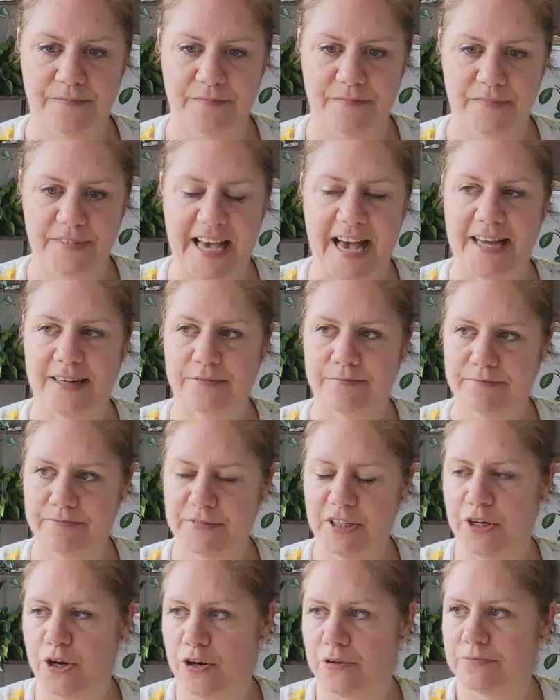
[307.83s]
that,
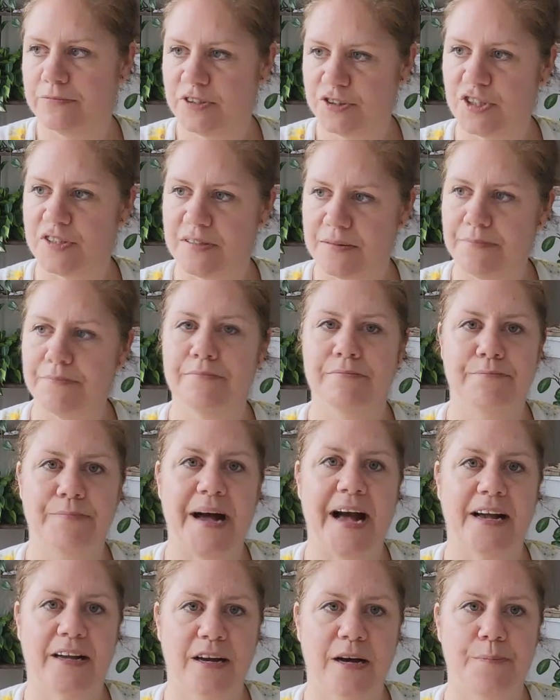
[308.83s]
just
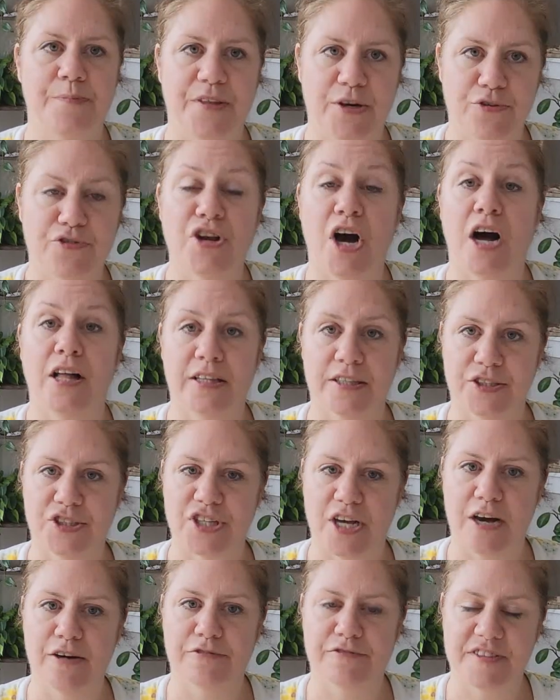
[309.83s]
back up their knowledge
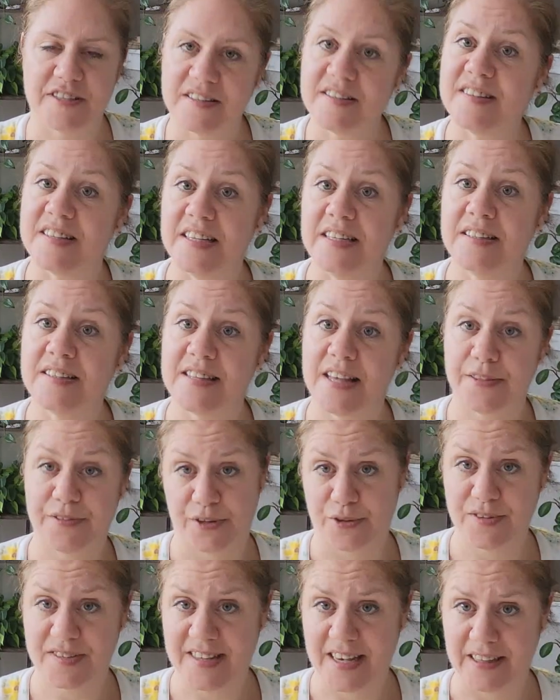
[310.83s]
of the seeds that
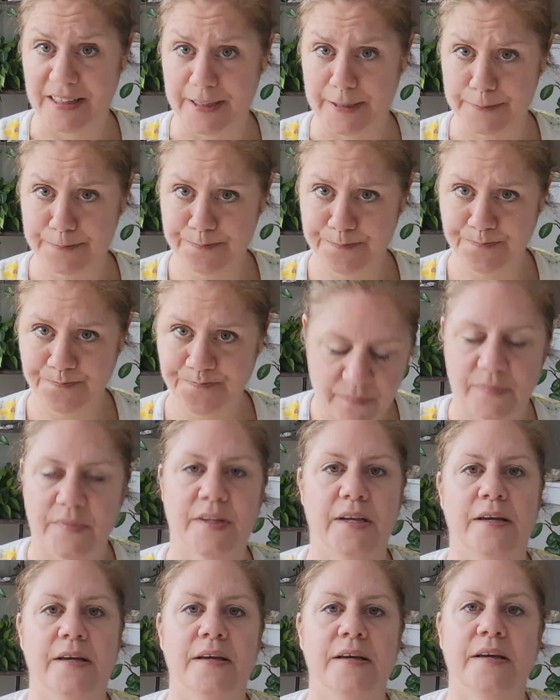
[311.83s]
they're selling.
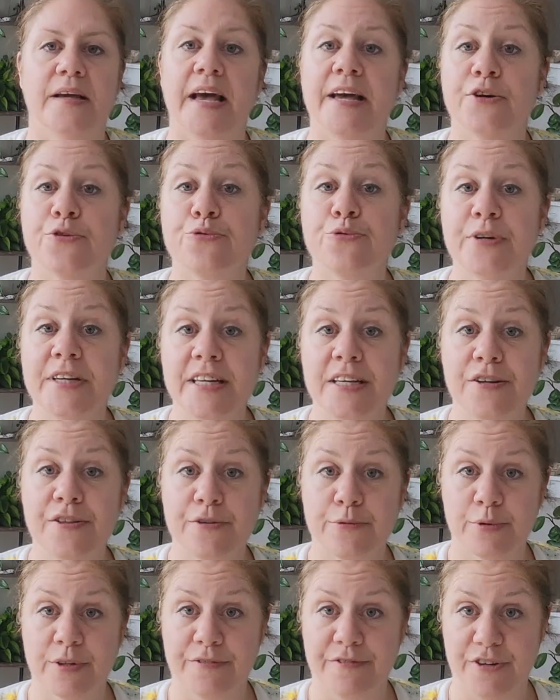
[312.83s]
And read the
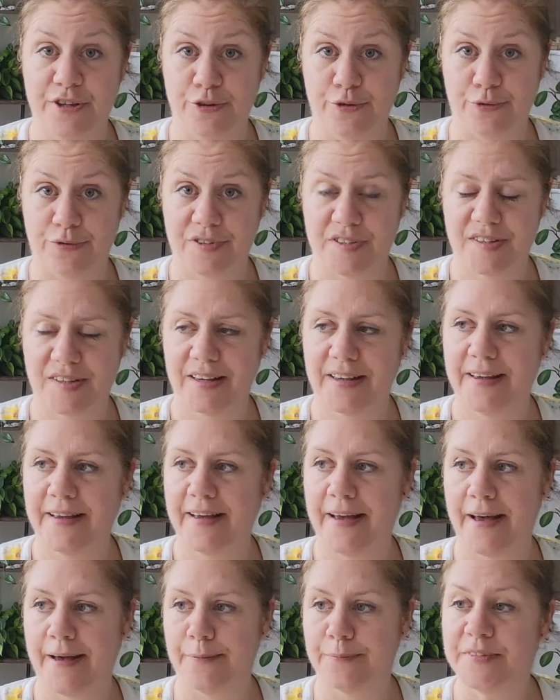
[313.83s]
reviews.
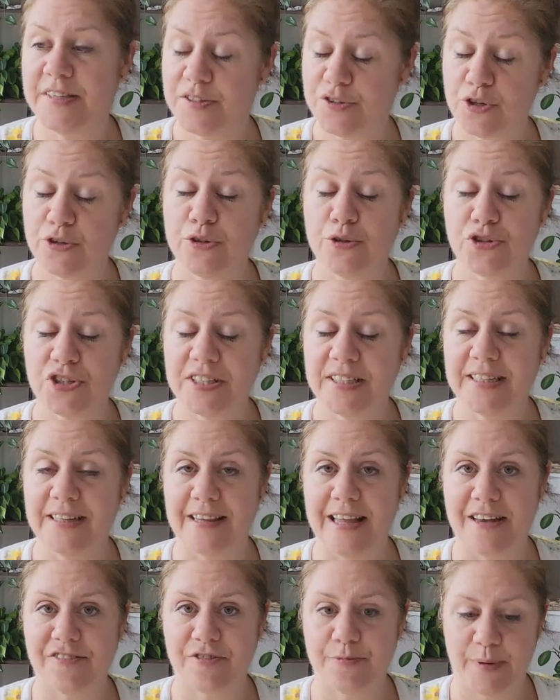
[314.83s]
These are usually
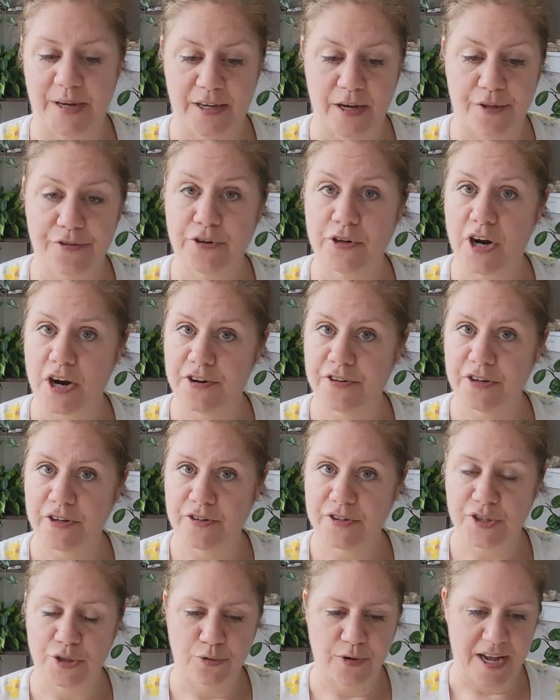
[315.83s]
left by other
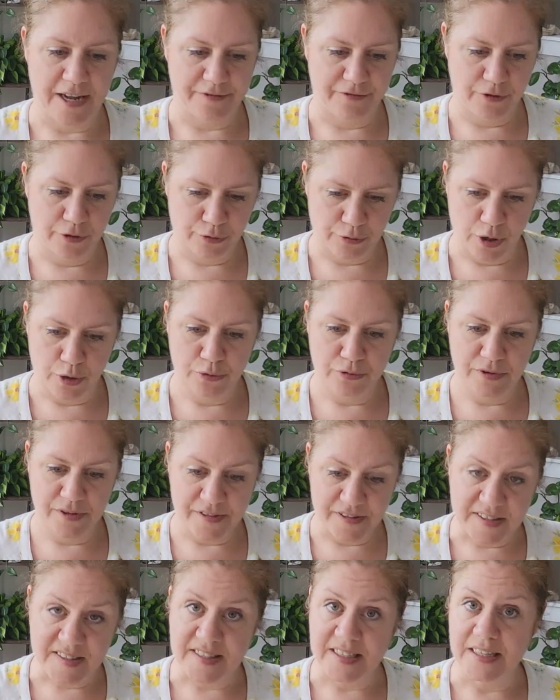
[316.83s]
gardeners who have grown
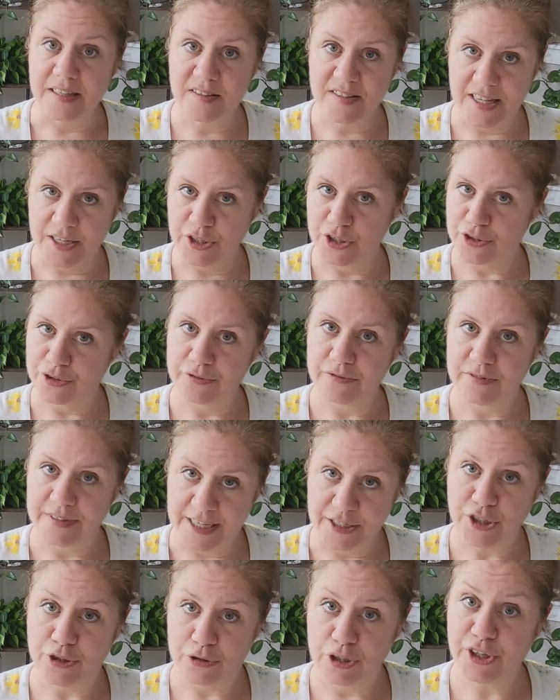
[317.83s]
the seeds that
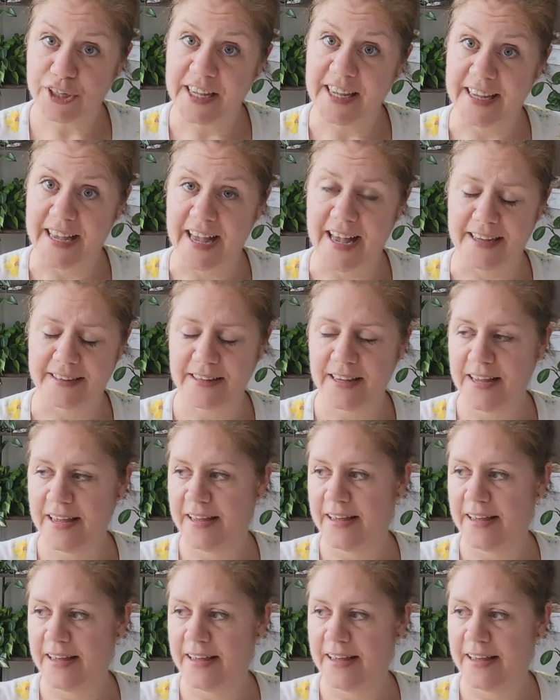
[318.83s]
you're looking at.